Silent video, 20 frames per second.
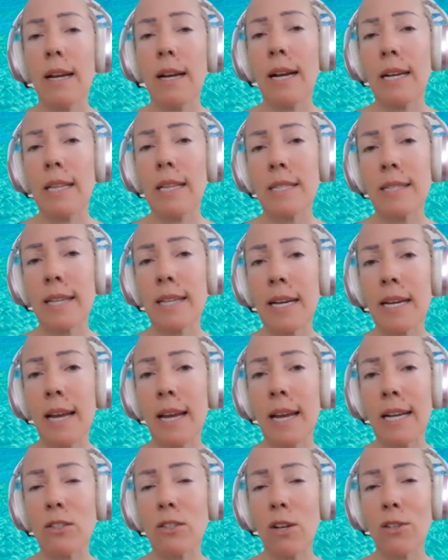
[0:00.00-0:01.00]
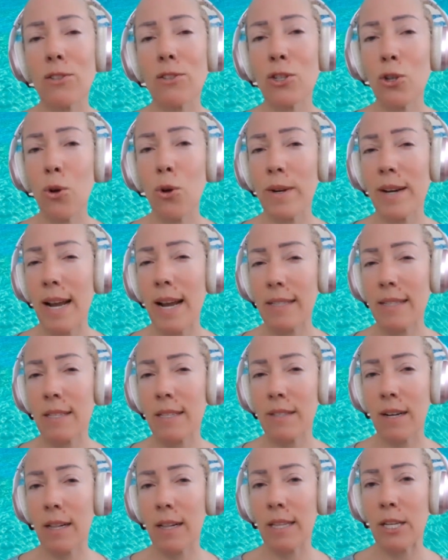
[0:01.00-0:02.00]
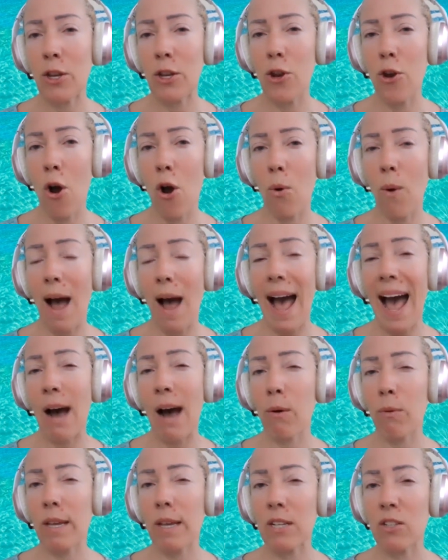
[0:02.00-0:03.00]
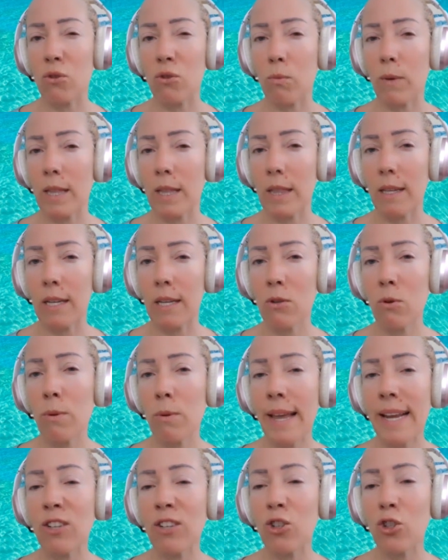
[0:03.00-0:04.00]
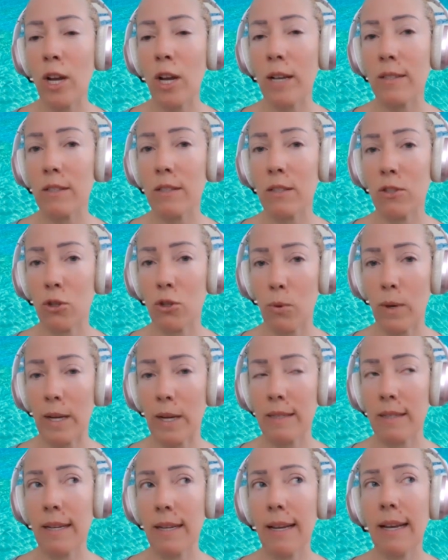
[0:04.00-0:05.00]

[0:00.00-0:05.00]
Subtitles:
And the second lines also don't necessarily know how they do what they do, they just do it.